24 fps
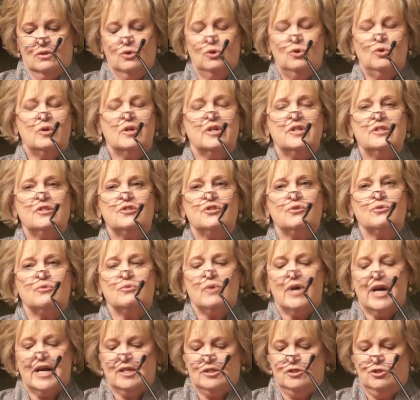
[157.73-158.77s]
Who can
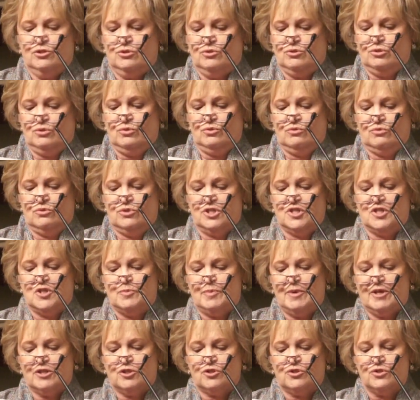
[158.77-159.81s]
direct you to
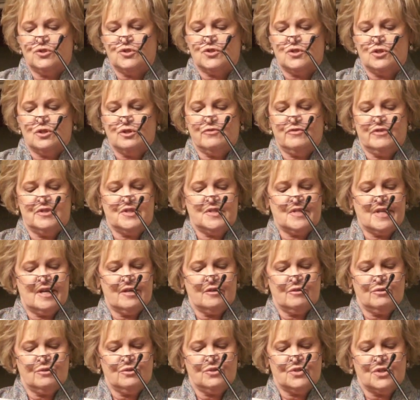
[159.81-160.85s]
special service
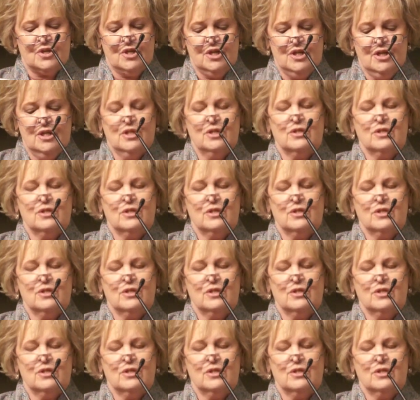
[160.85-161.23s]
centers